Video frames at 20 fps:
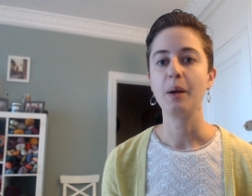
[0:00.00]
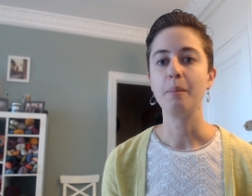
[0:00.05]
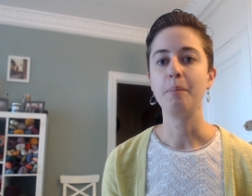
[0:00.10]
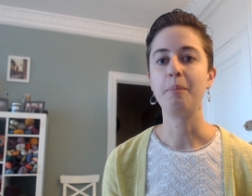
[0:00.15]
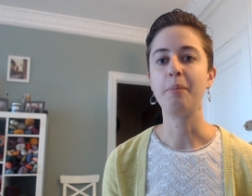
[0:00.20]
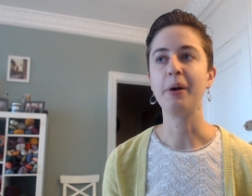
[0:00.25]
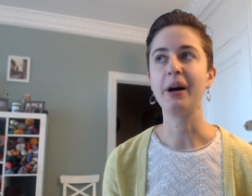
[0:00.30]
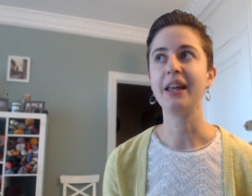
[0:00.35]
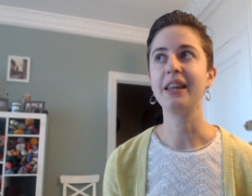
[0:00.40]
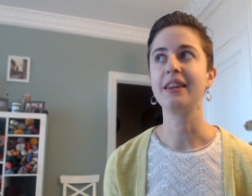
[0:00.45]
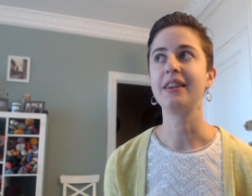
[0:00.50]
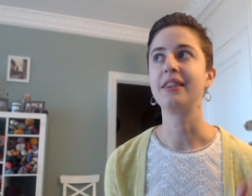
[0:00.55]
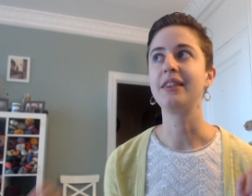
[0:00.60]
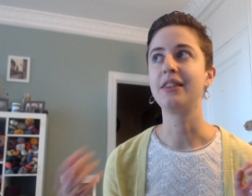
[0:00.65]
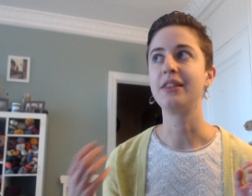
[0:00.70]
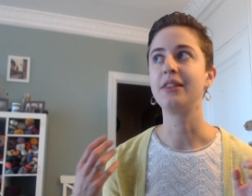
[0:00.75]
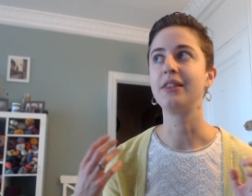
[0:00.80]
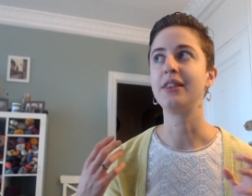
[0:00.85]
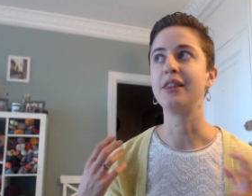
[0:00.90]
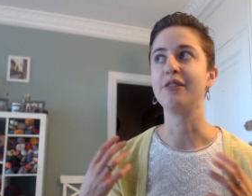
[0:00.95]
but
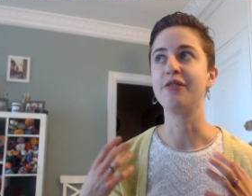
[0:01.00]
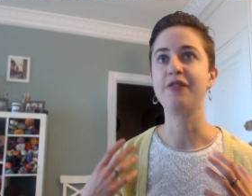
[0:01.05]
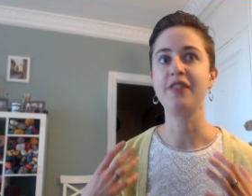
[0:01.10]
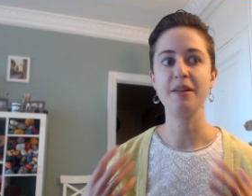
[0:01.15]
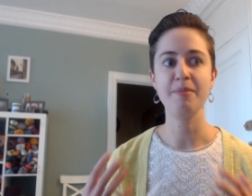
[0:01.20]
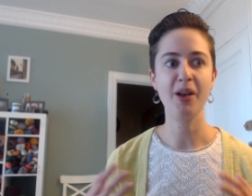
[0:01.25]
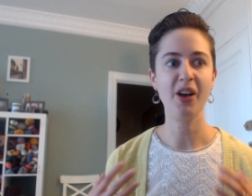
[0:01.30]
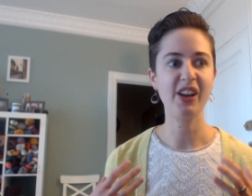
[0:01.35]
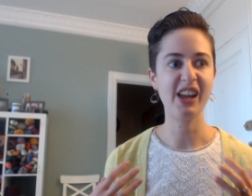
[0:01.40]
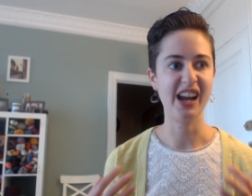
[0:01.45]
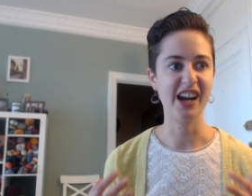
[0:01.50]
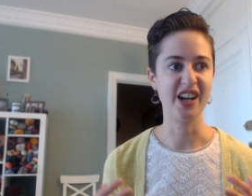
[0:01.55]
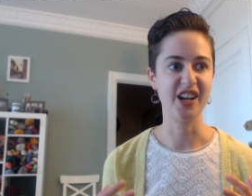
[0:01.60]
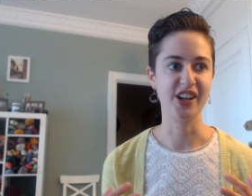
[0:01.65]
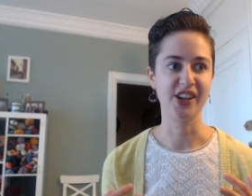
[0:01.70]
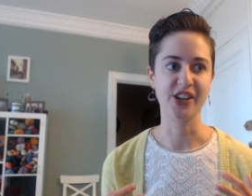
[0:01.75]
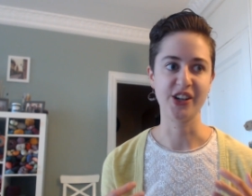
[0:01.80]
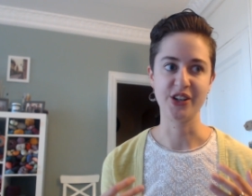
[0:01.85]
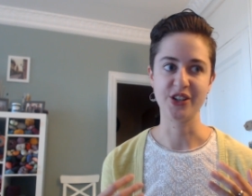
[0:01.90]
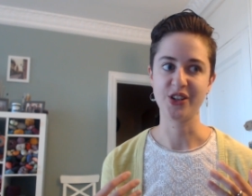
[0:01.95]
the female
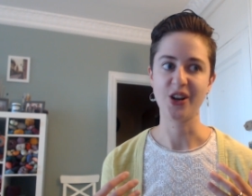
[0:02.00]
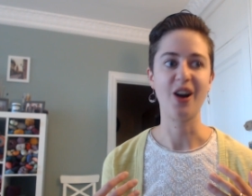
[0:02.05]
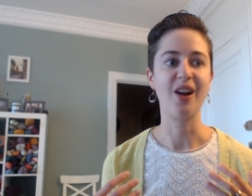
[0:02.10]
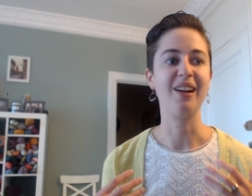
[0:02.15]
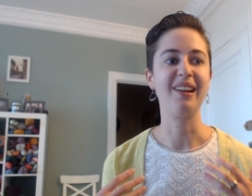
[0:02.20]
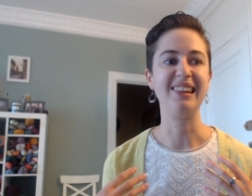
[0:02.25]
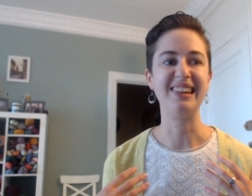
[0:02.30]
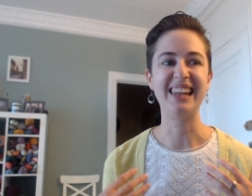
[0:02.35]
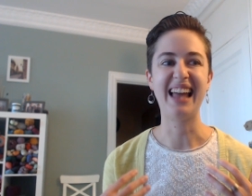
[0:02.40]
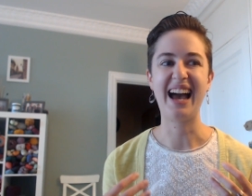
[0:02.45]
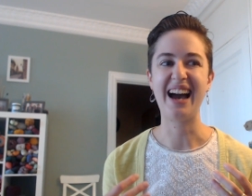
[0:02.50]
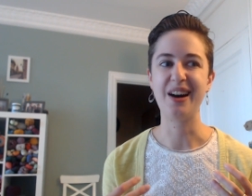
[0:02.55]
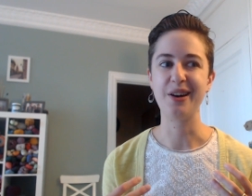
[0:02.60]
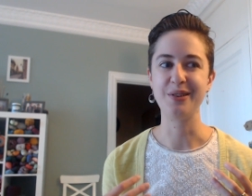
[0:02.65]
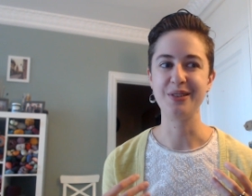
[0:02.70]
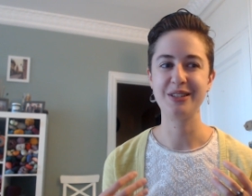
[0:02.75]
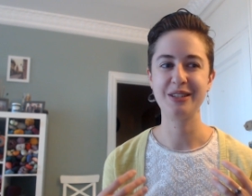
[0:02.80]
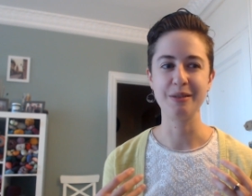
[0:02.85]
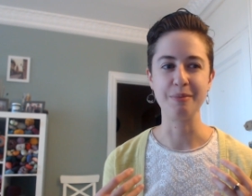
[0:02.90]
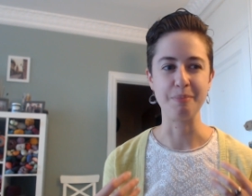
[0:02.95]
characters are
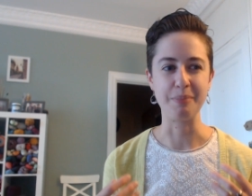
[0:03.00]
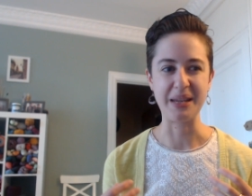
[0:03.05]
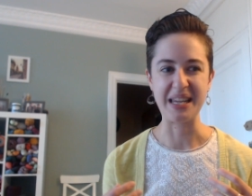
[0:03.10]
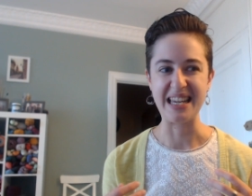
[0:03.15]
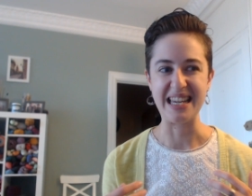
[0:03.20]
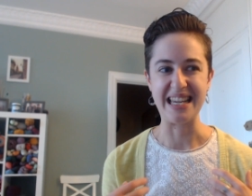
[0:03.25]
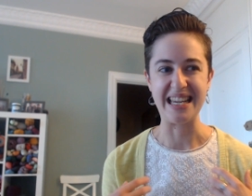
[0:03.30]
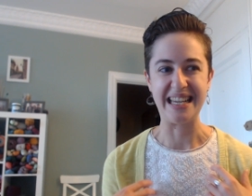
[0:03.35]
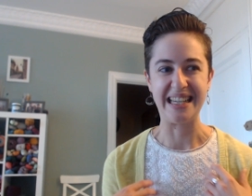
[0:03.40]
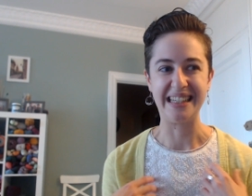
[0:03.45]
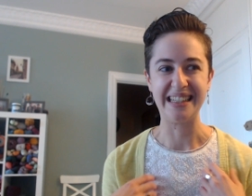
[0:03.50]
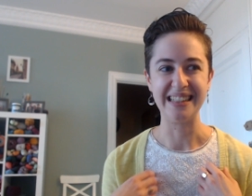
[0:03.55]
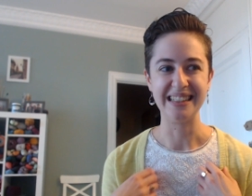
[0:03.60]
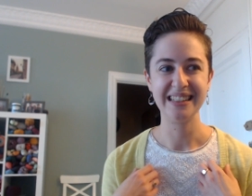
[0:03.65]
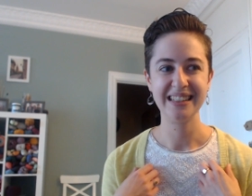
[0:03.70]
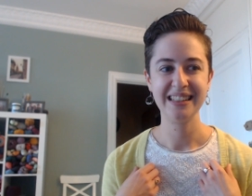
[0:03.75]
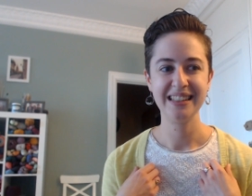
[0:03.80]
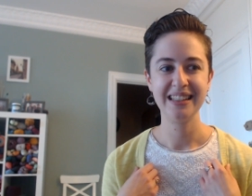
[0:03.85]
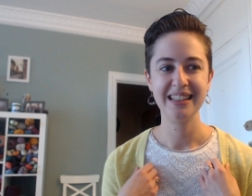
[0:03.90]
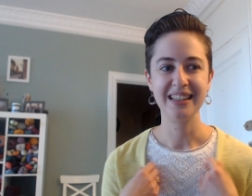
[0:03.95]
allowed to be
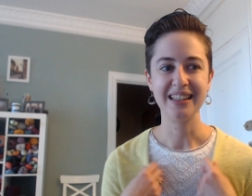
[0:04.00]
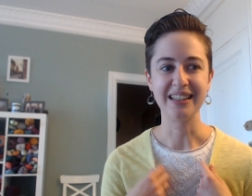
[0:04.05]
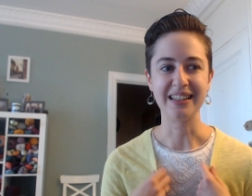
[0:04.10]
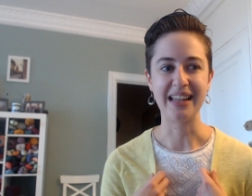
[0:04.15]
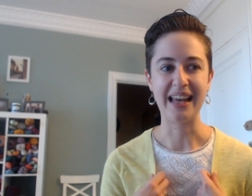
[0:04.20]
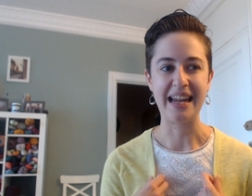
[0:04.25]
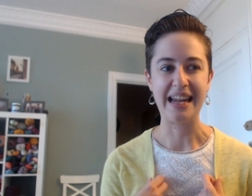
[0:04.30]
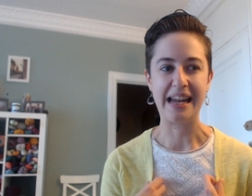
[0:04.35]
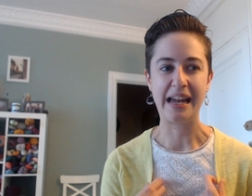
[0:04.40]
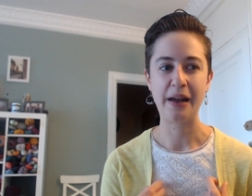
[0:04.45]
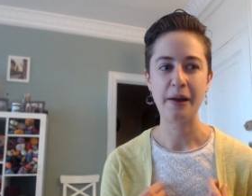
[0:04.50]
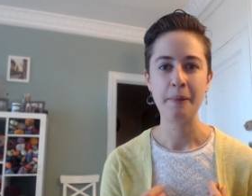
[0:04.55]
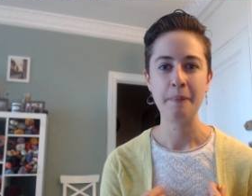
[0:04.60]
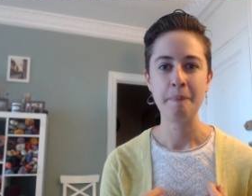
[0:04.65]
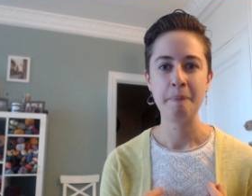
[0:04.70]
like